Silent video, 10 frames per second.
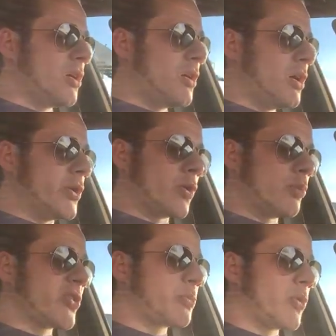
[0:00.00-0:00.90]
a
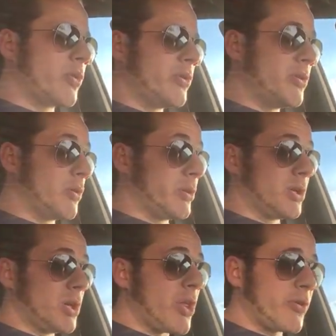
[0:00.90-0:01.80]
normal sport, in
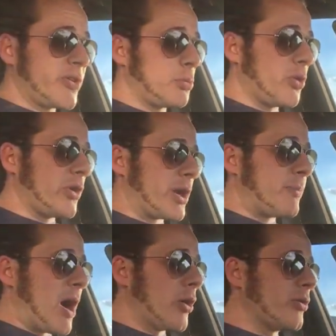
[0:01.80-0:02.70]
another sport like
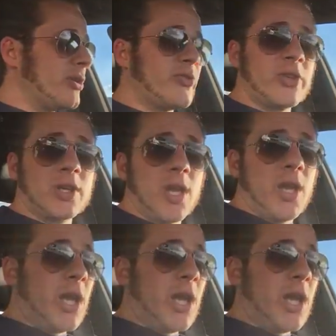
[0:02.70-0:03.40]
powerlifting,